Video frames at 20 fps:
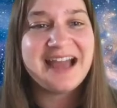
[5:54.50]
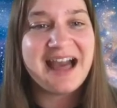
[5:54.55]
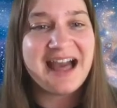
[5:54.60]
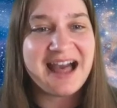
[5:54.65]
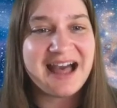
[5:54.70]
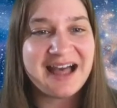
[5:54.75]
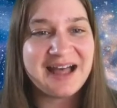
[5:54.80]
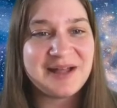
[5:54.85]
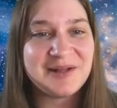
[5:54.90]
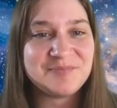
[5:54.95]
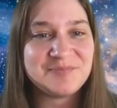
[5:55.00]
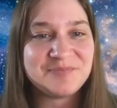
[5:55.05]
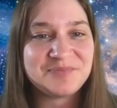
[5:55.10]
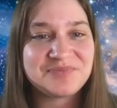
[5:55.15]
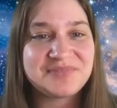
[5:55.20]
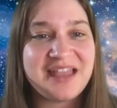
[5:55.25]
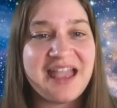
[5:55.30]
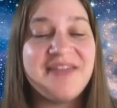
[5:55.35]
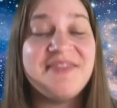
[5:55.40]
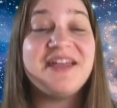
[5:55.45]

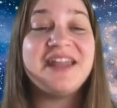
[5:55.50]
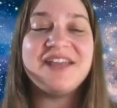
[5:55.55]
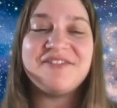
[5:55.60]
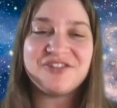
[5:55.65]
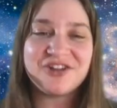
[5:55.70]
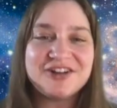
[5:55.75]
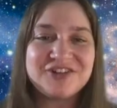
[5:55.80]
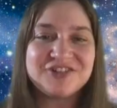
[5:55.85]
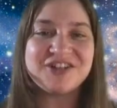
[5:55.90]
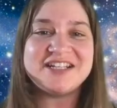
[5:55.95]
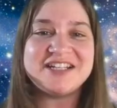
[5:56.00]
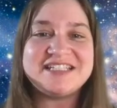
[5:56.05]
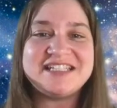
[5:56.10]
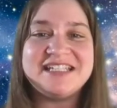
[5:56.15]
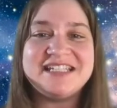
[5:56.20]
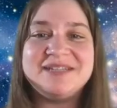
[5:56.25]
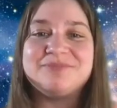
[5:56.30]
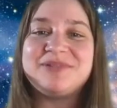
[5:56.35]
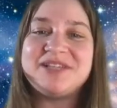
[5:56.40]
And then if you're under 18,